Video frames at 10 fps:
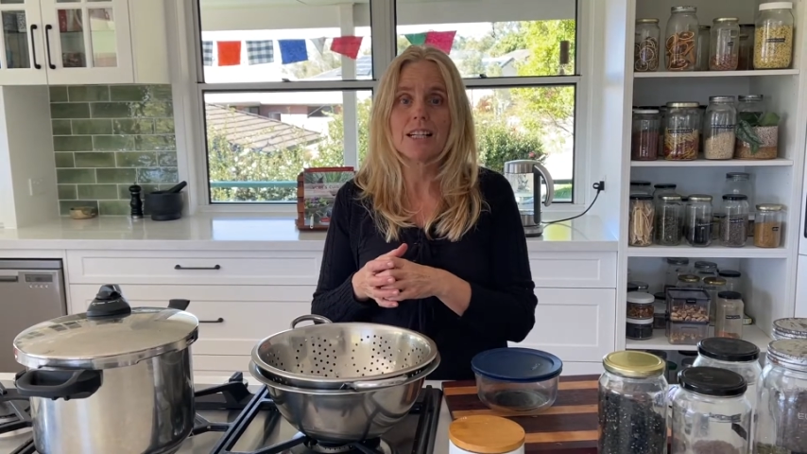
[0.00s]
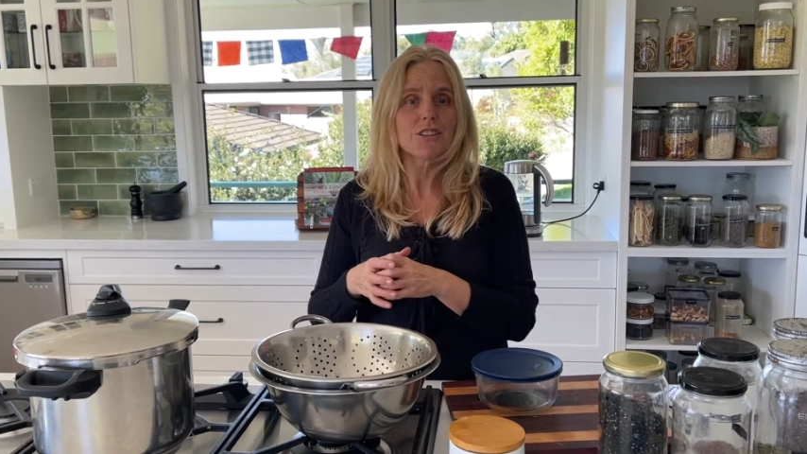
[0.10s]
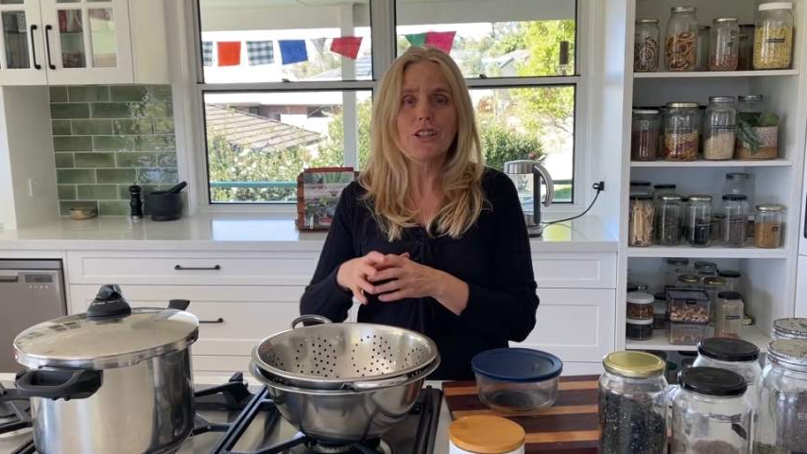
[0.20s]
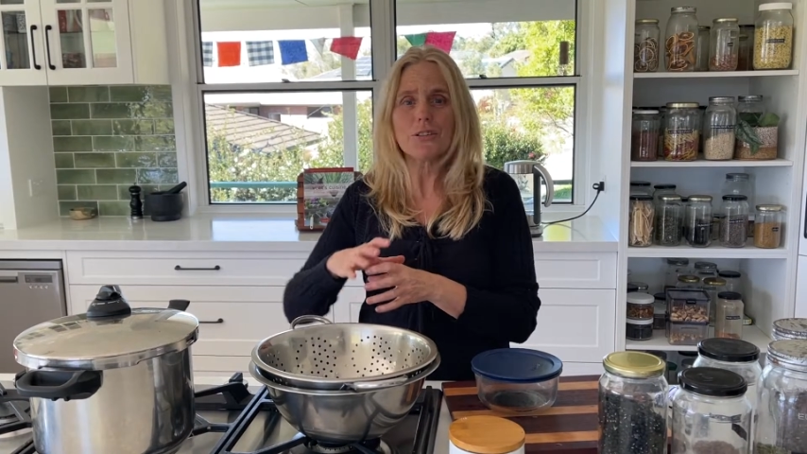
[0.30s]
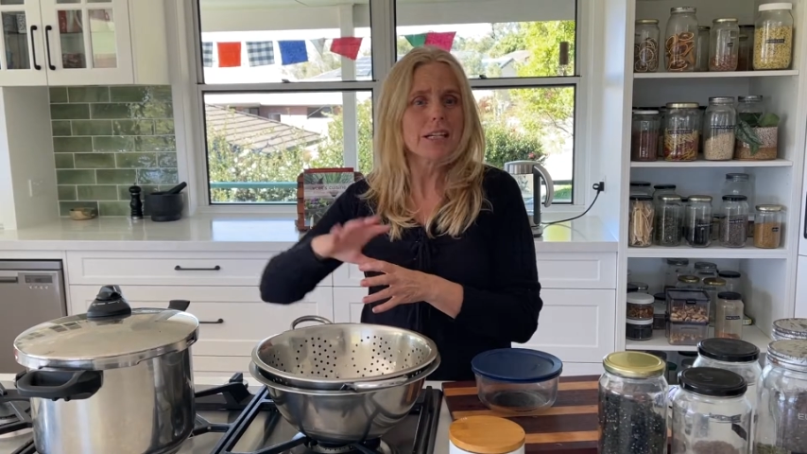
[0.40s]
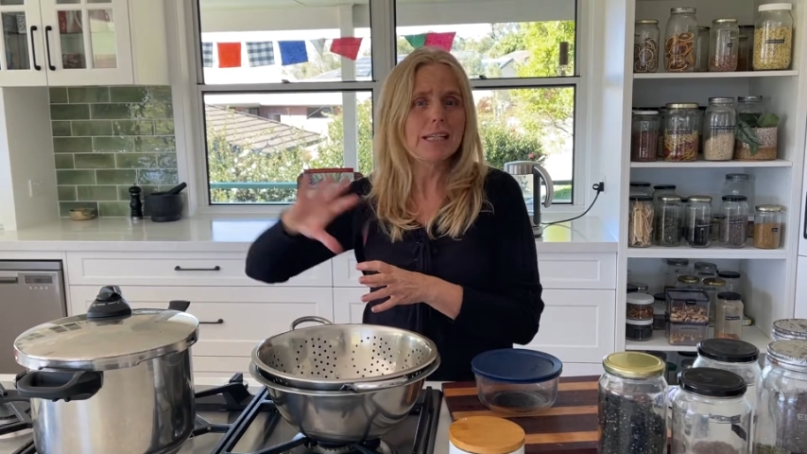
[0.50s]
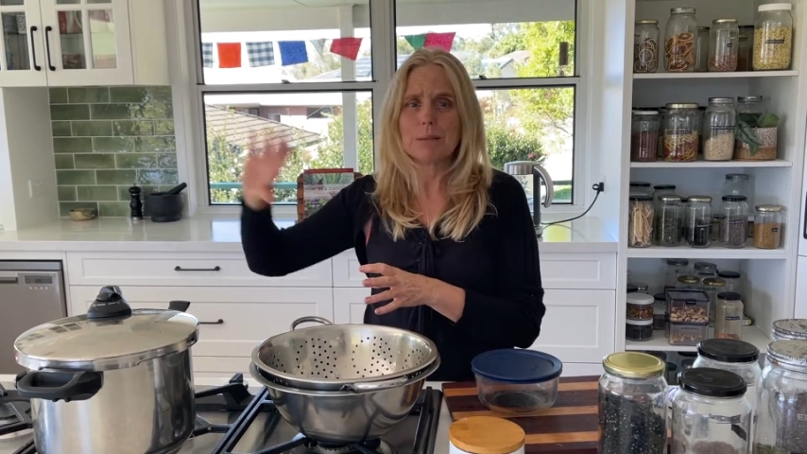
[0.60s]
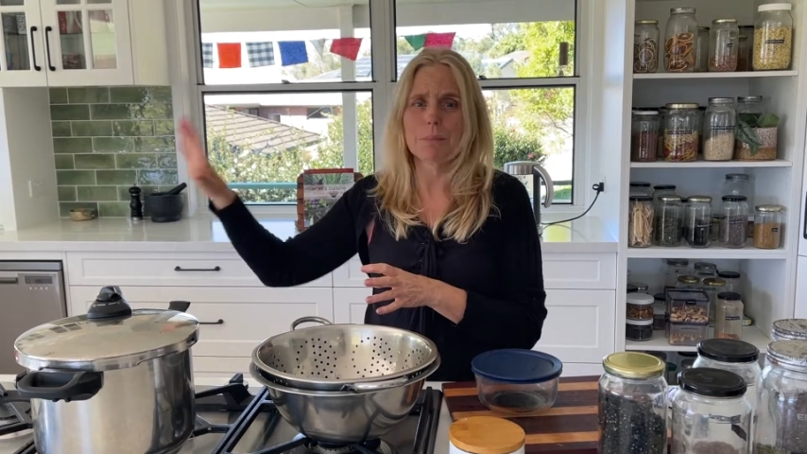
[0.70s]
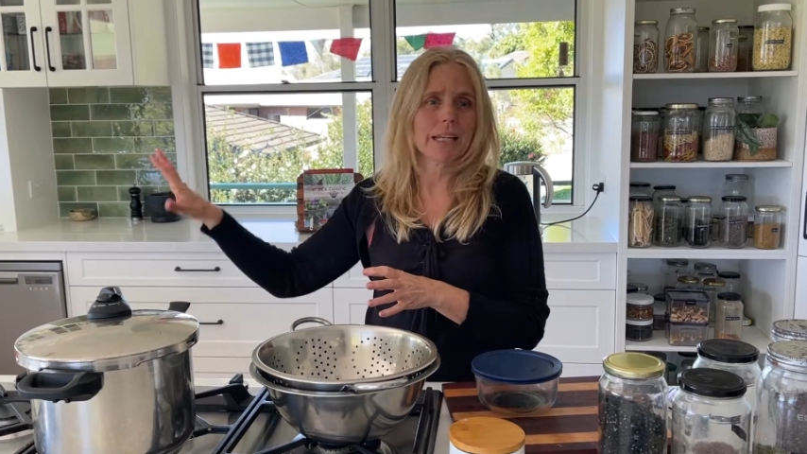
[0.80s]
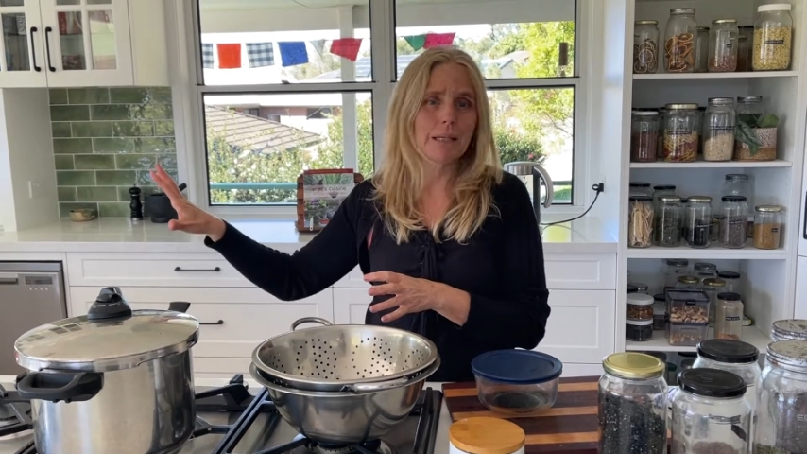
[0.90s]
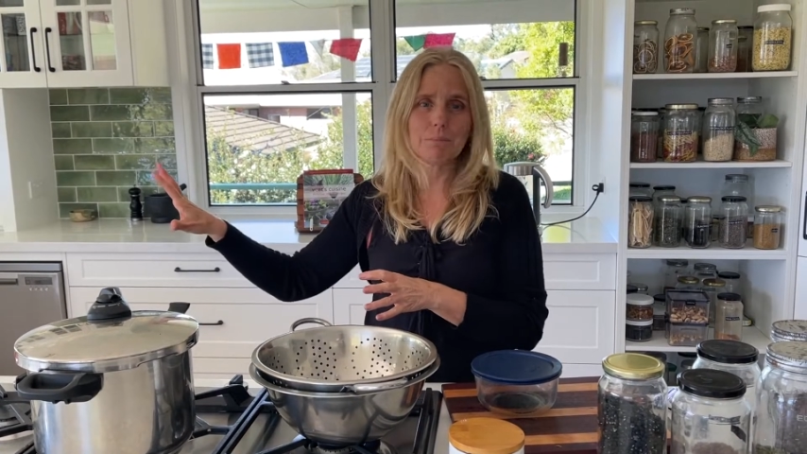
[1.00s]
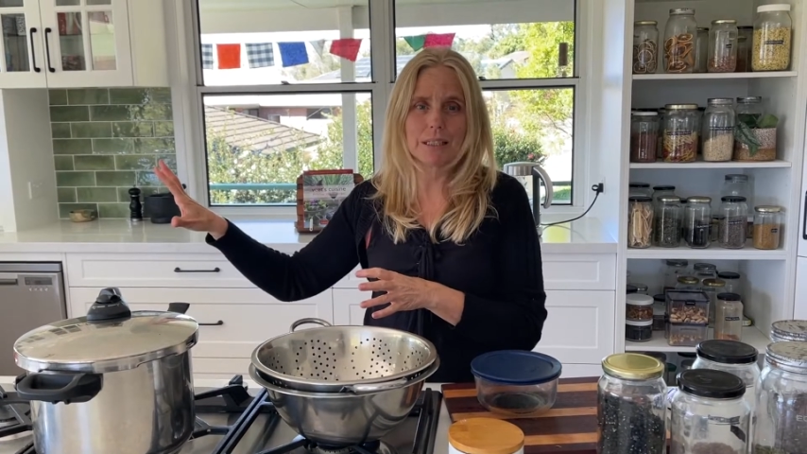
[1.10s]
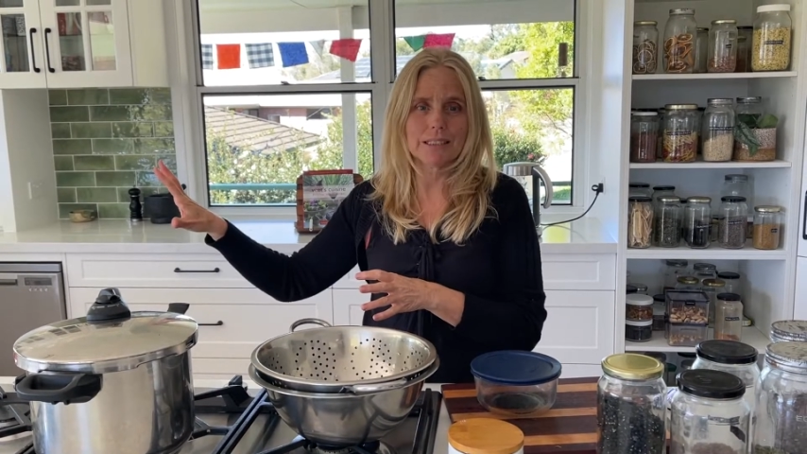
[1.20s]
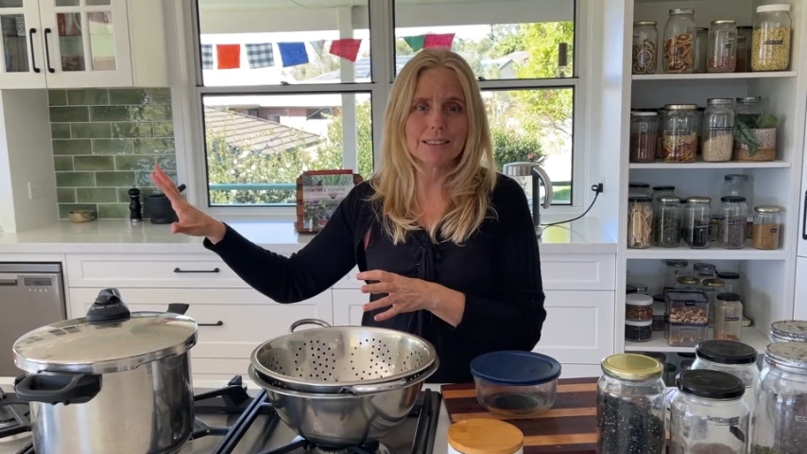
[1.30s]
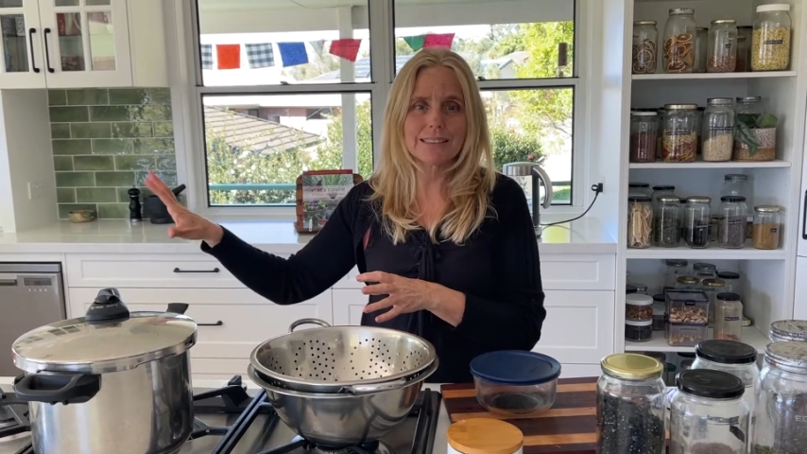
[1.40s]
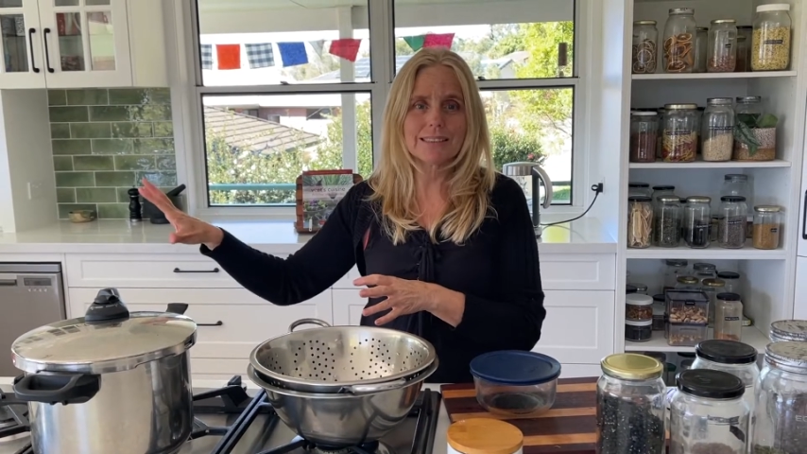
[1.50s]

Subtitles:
Don't eliminate beans.